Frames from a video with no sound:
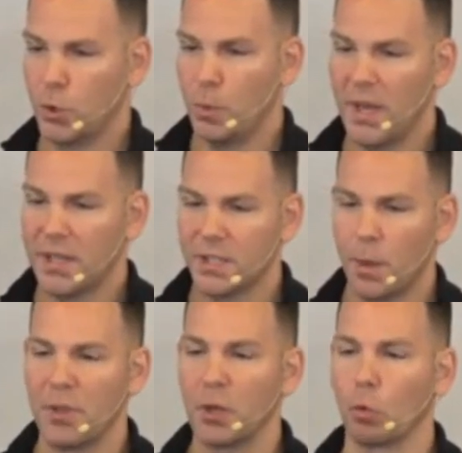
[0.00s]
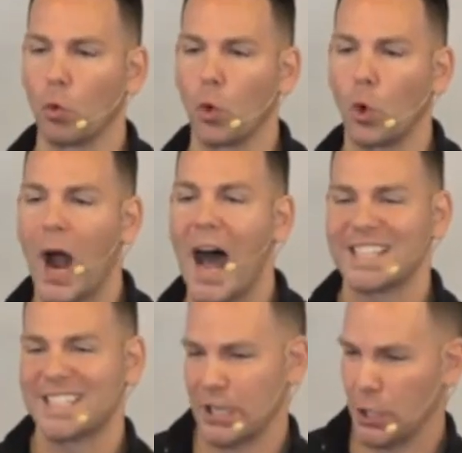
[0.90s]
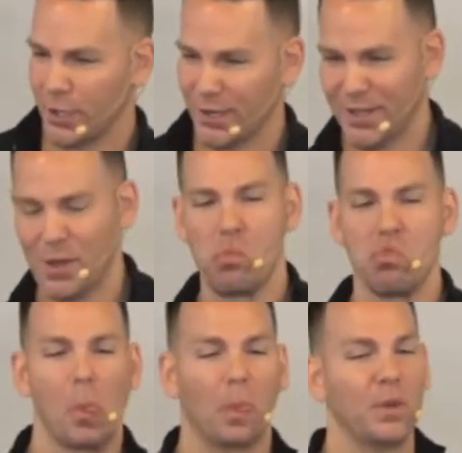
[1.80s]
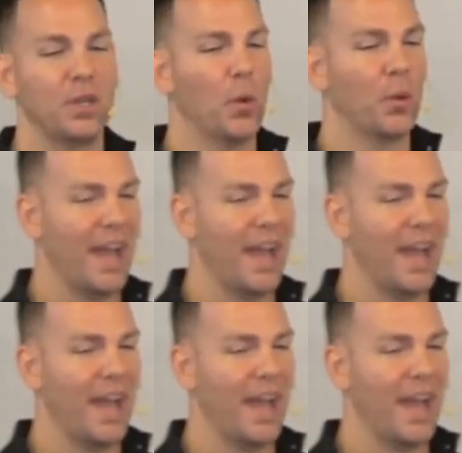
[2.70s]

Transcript: make something rotten. We don't want to